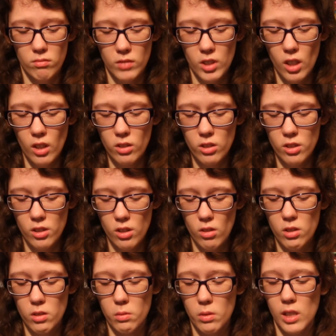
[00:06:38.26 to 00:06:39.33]
Y'all are
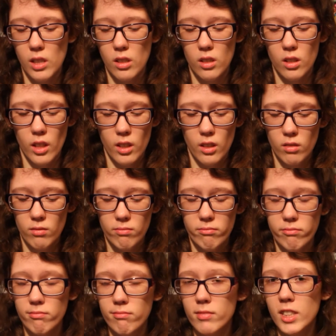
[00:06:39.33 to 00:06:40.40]
so sweet. Like,
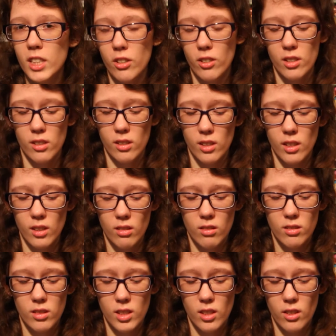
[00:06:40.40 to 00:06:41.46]
seriously.
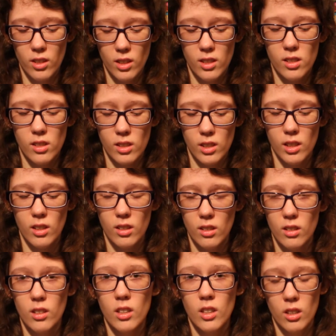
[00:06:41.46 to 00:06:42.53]
Seriously.
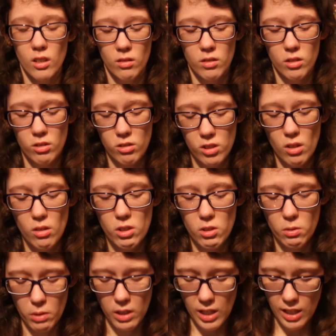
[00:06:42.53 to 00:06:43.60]
You're so
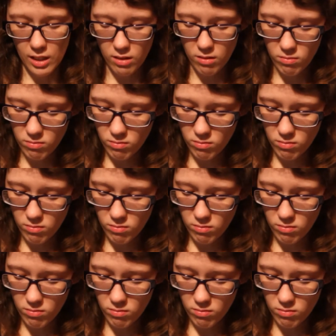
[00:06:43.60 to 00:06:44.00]
sweet.